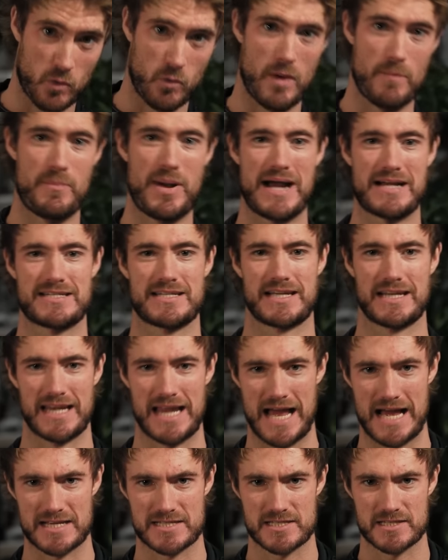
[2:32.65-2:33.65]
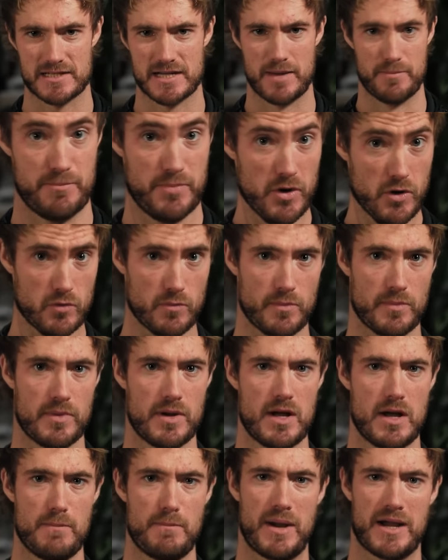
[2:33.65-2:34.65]
went back to class, and boom,
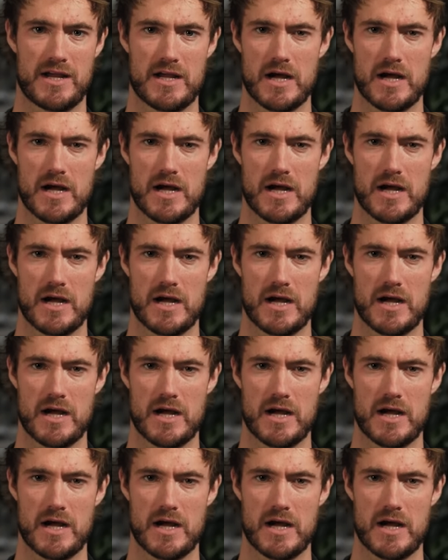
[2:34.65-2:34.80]
my